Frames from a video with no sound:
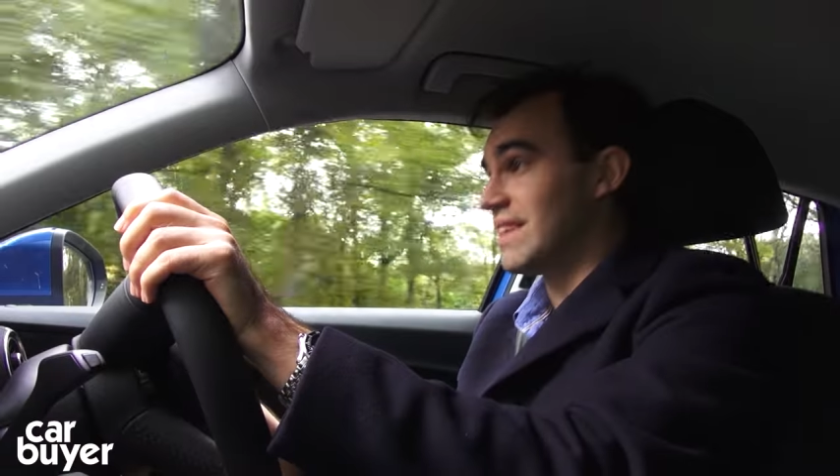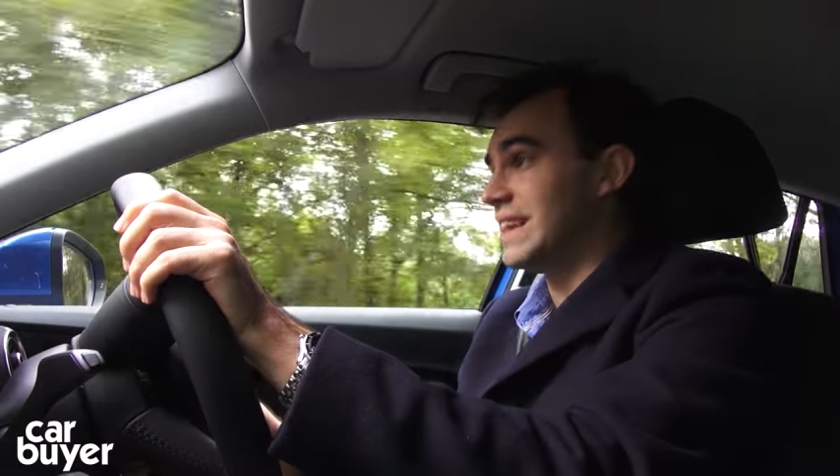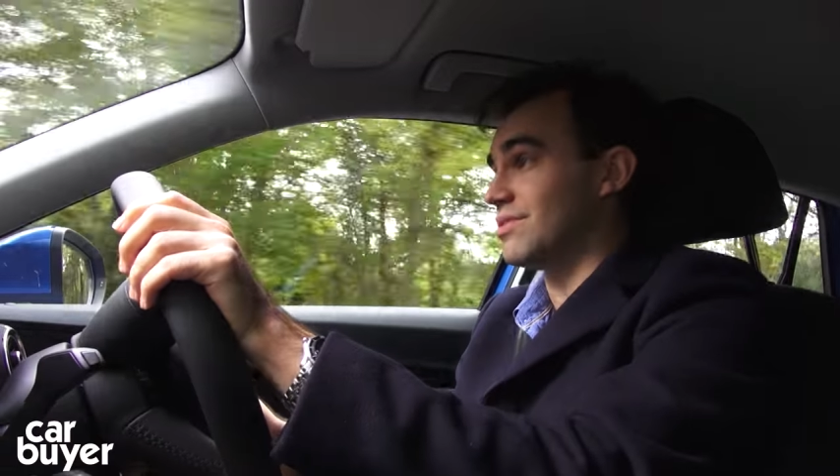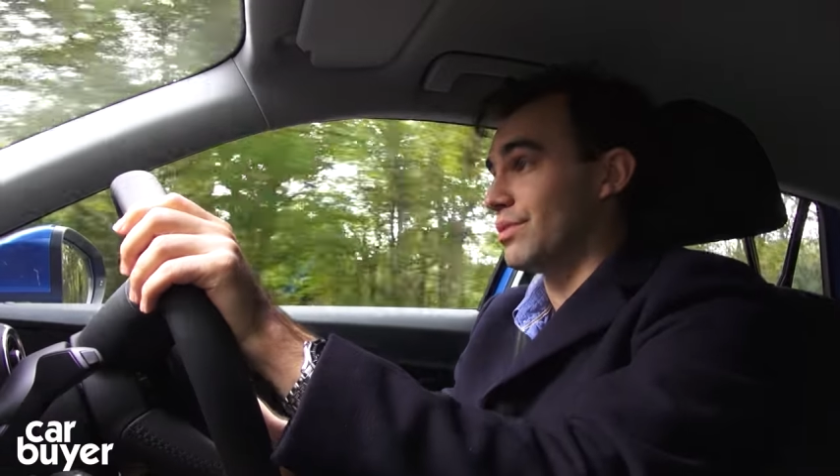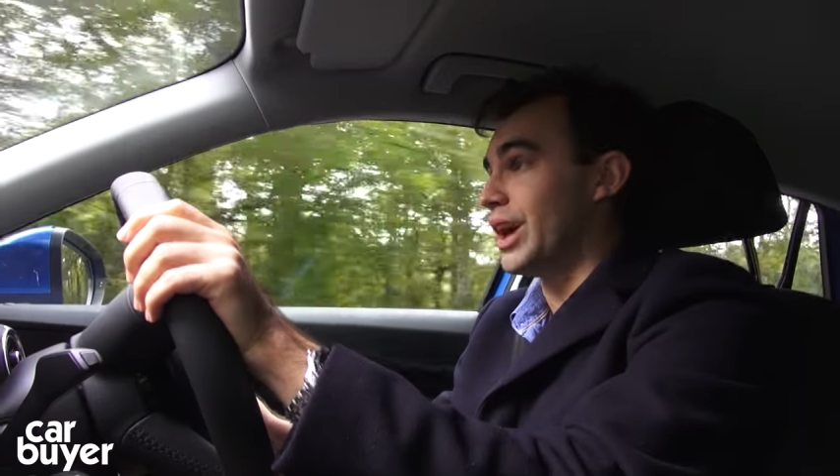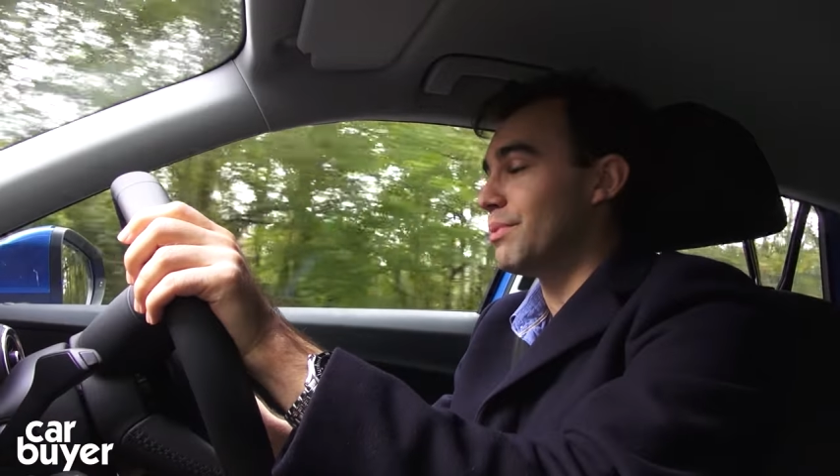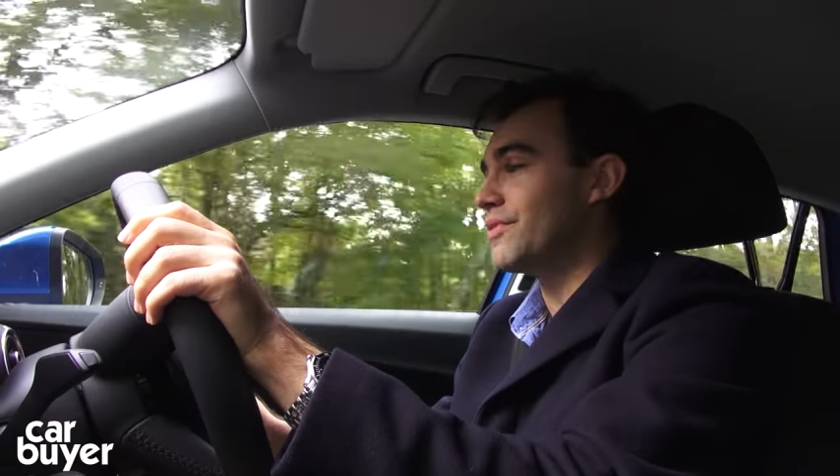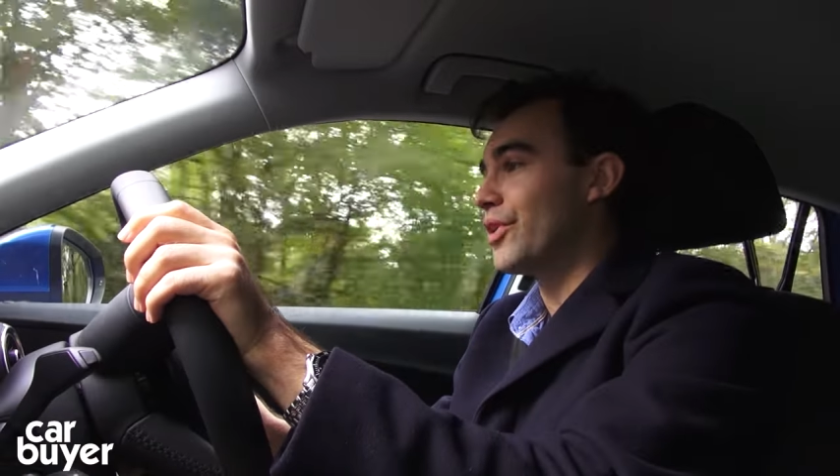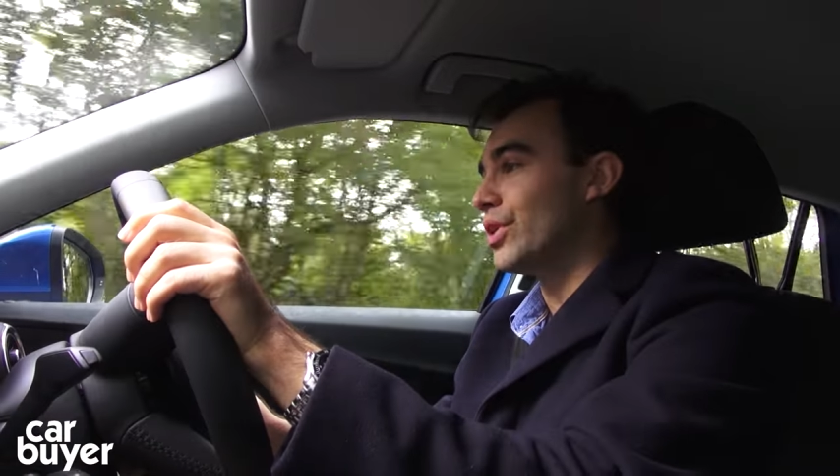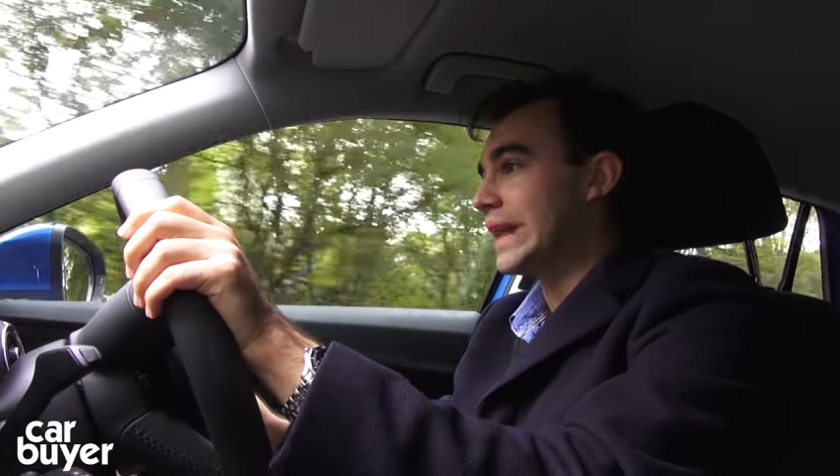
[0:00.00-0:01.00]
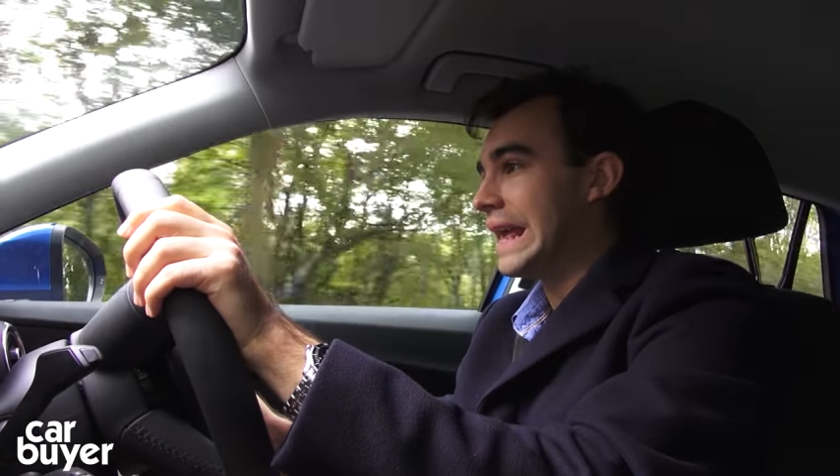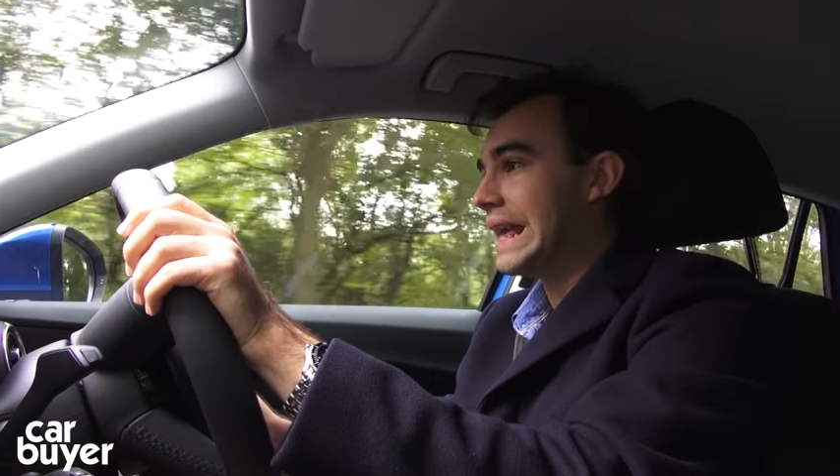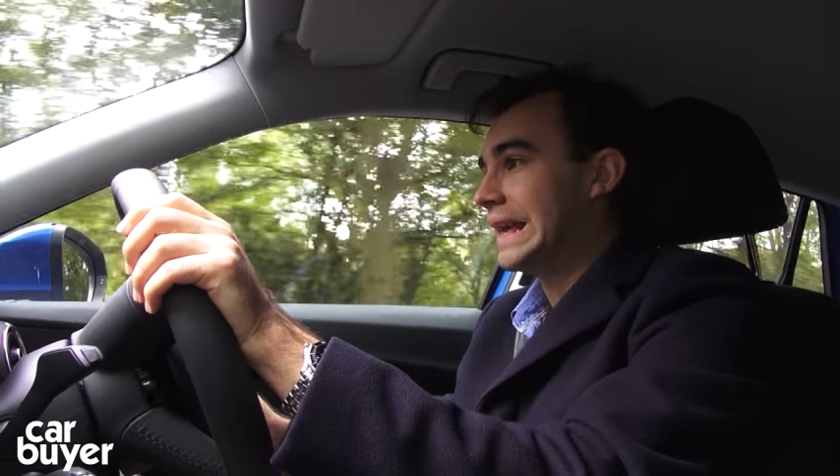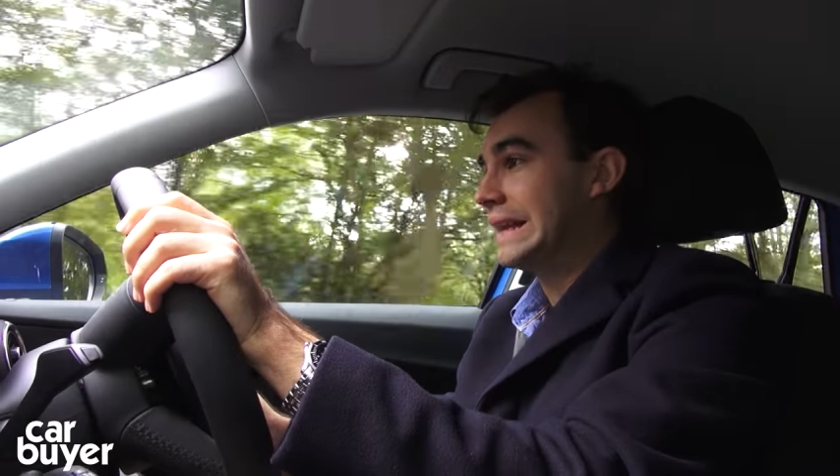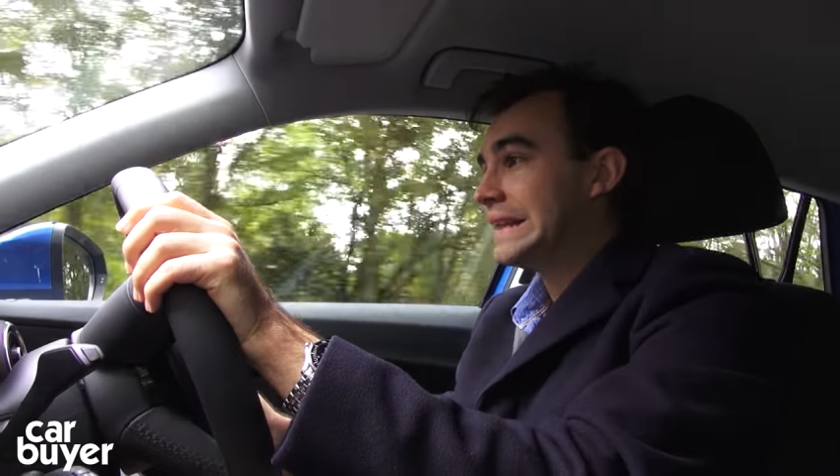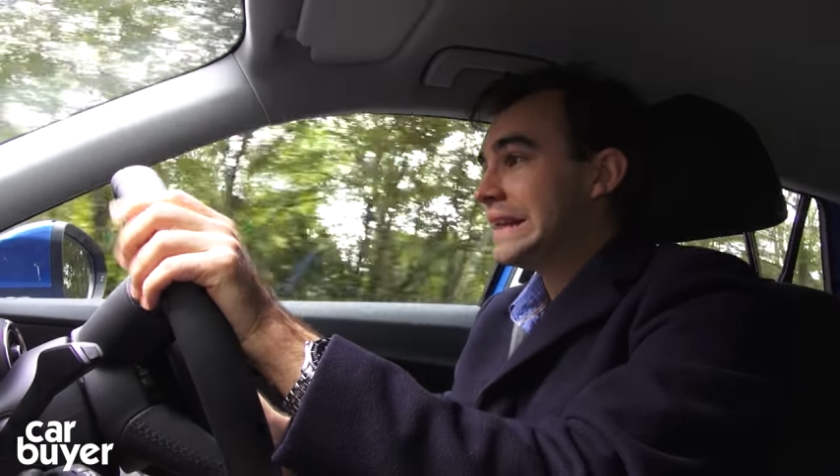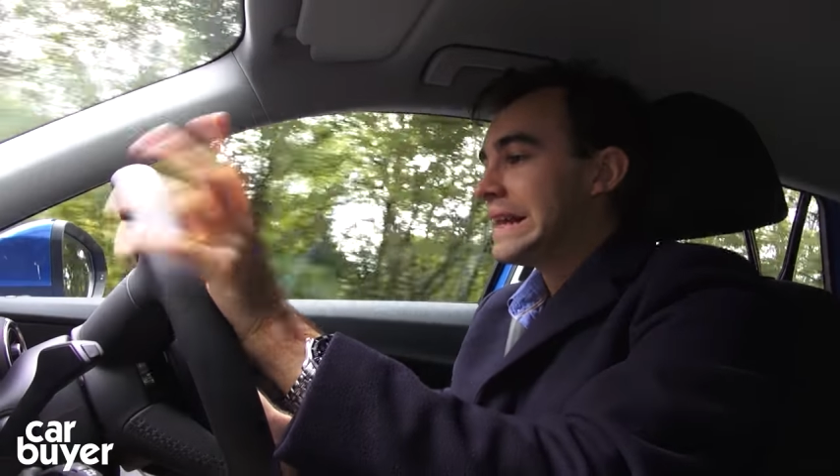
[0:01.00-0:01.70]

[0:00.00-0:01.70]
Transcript: diesel like we've got here.